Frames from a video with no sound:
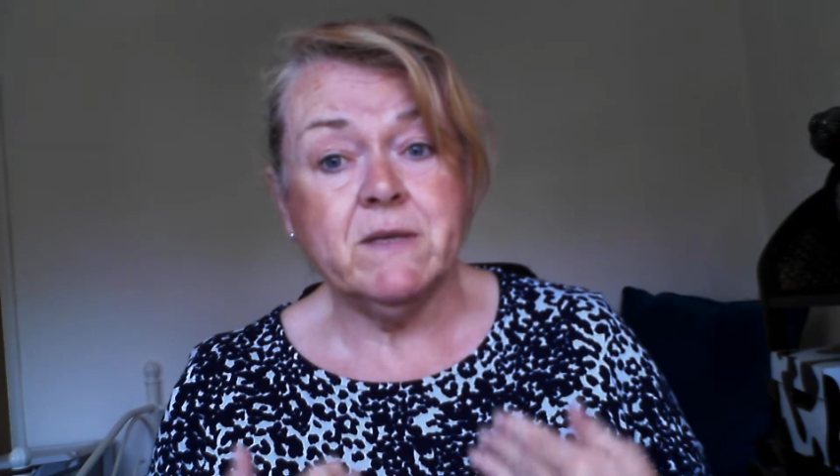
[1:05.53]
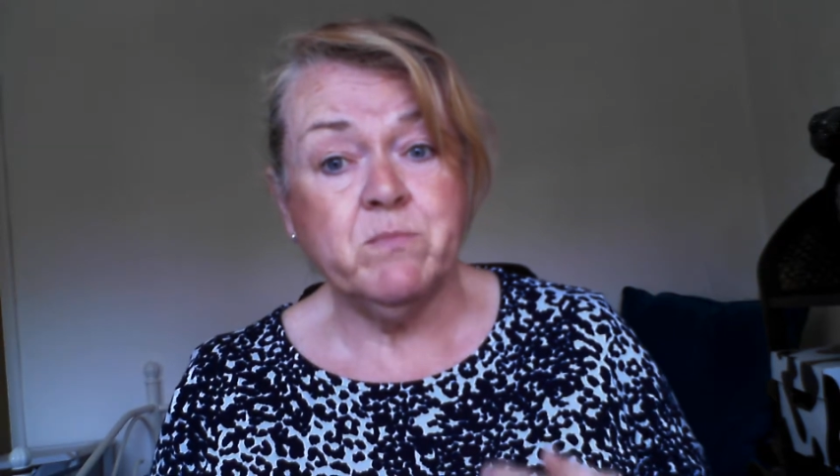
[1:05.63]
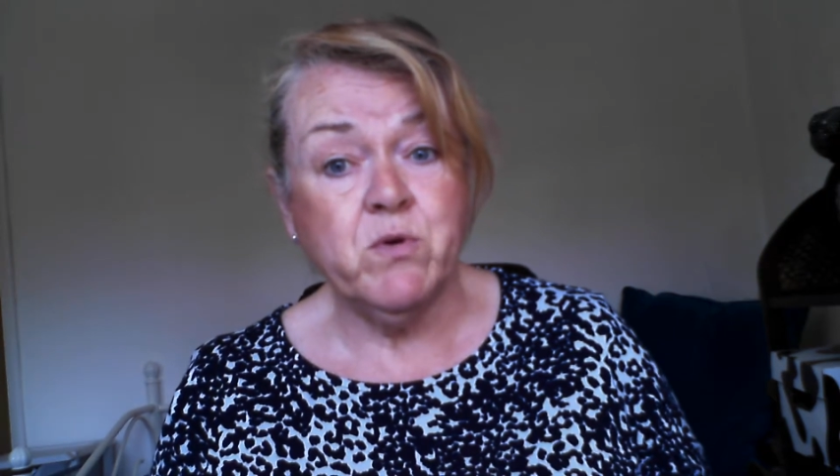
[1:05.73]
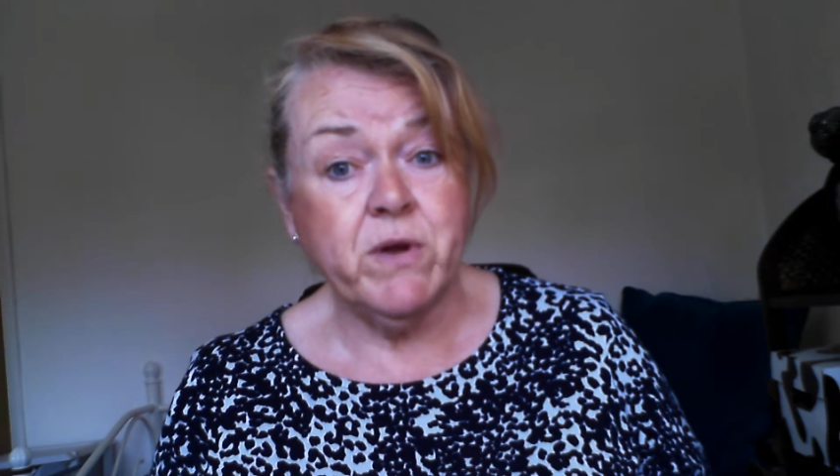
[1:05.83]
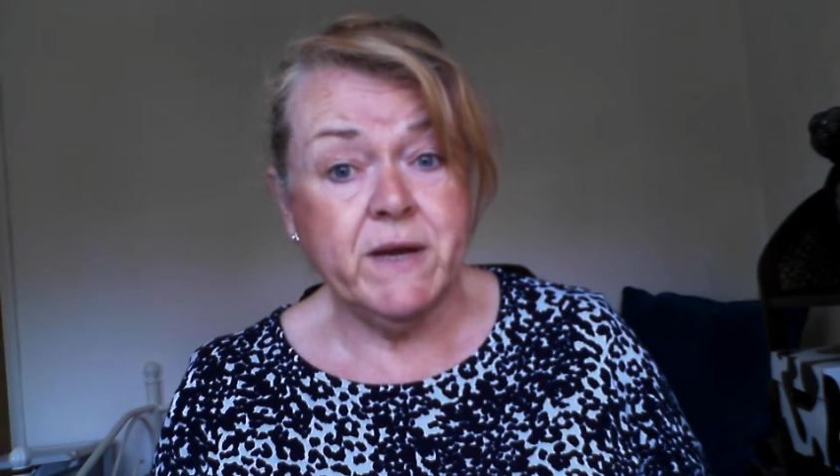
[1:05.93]

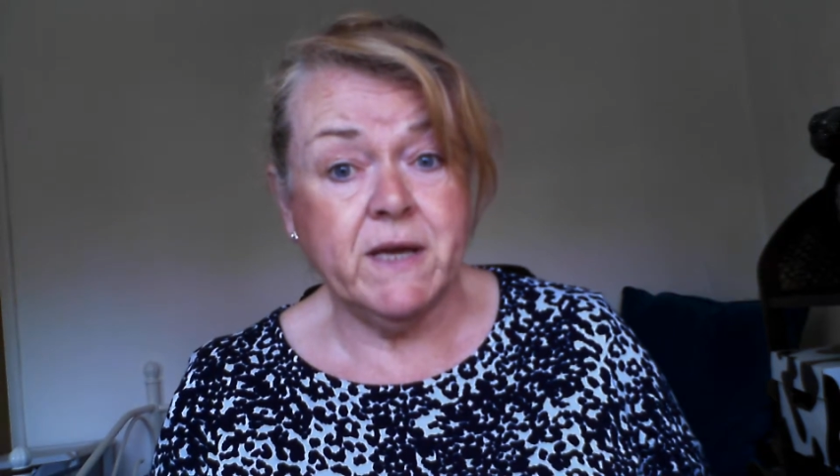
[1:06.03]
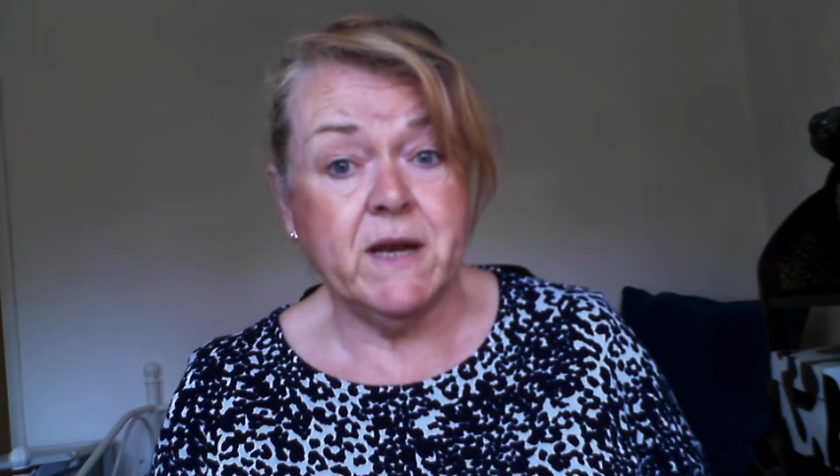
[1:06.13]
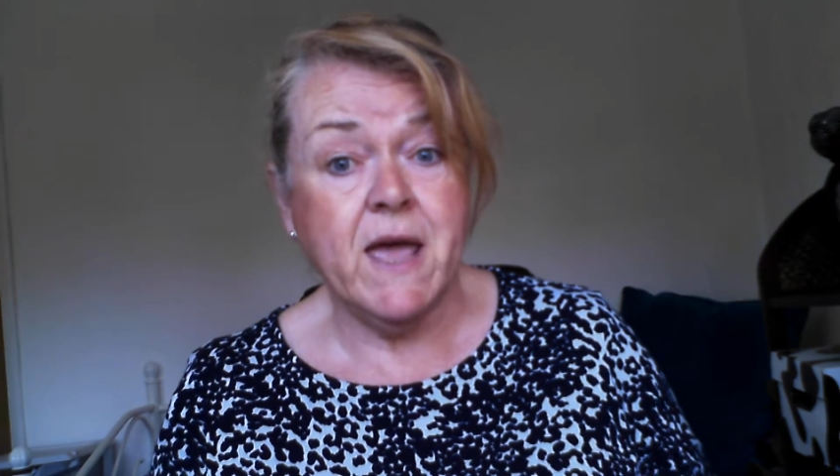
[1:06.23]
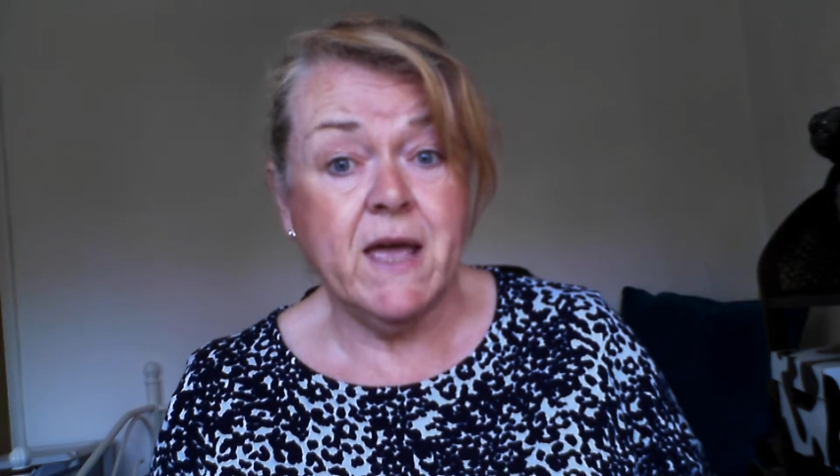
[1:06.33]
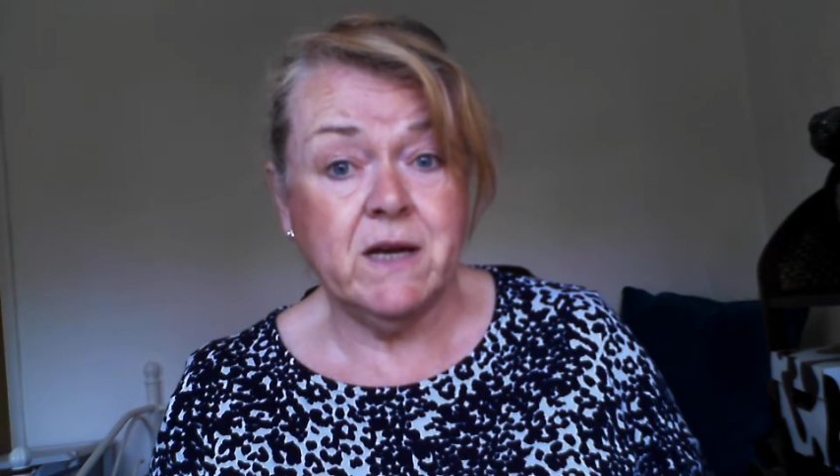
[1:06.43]
meridian
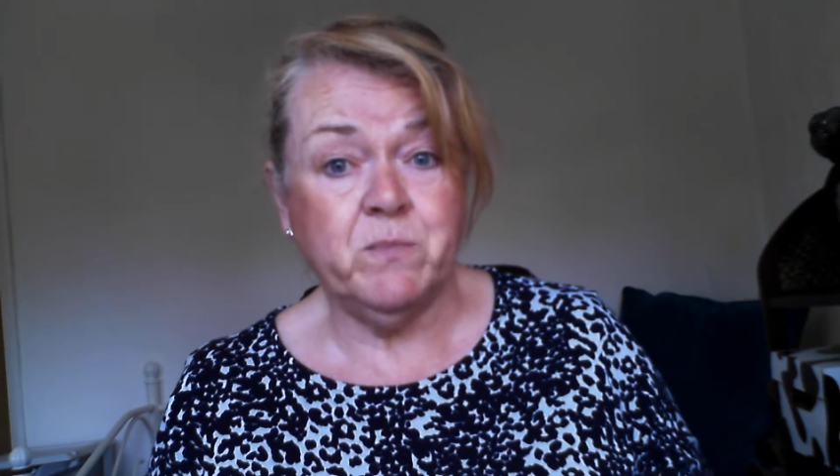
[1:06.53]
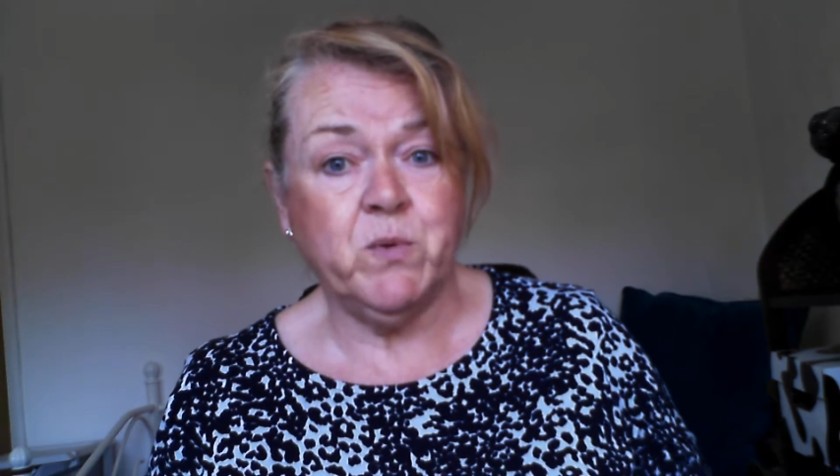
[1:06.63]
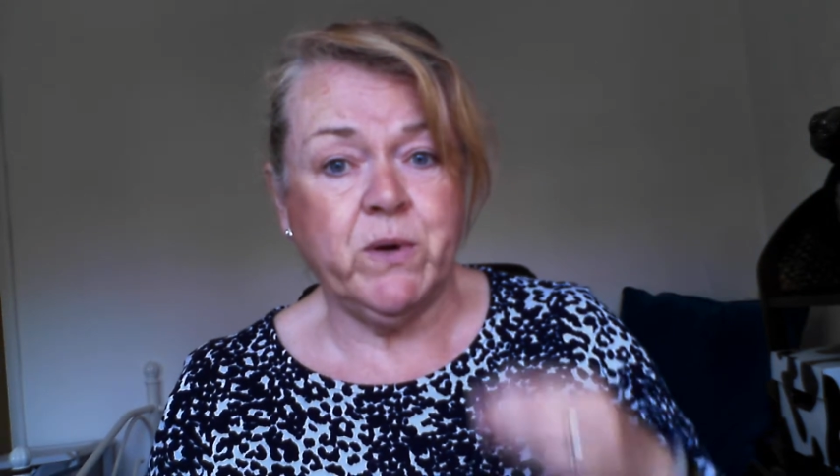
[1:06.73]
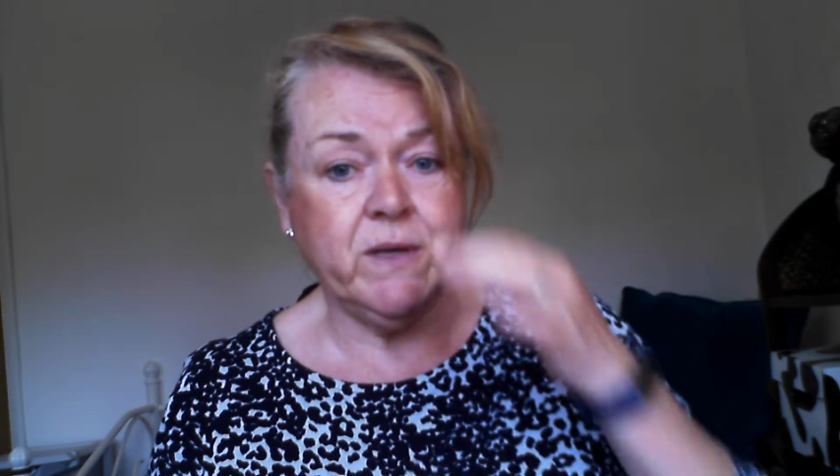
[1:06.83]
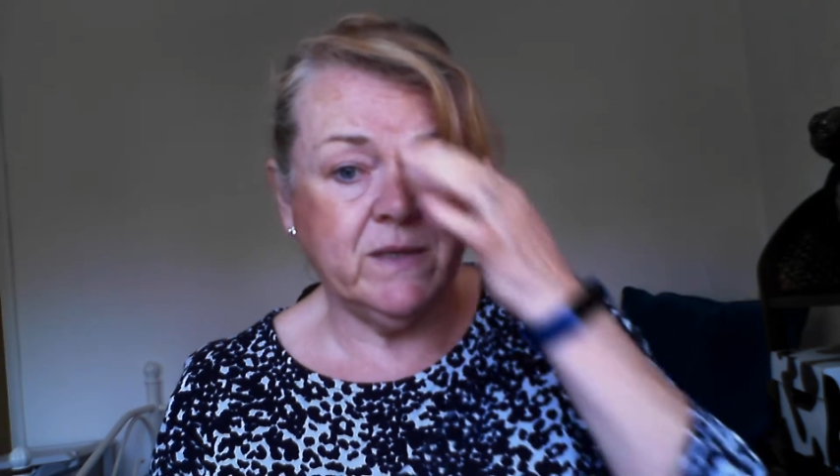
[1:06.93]
end
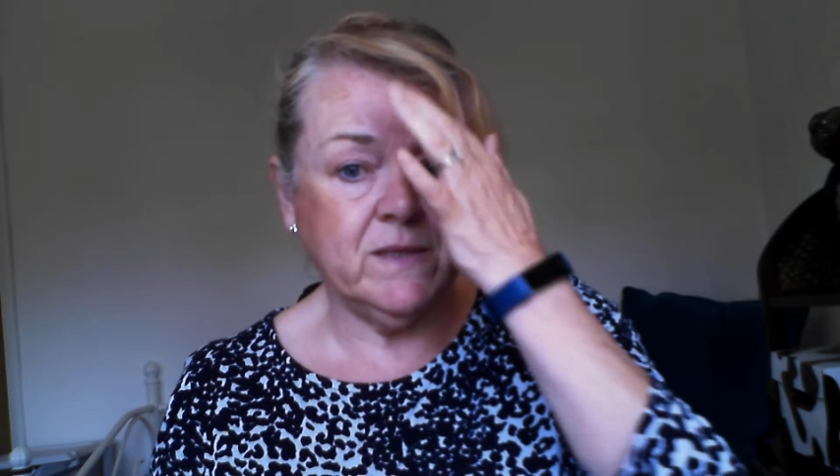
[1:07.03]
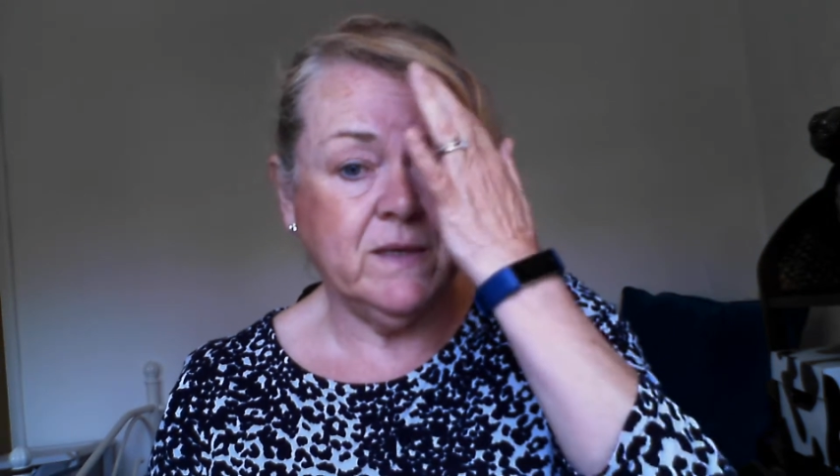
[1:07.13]
points,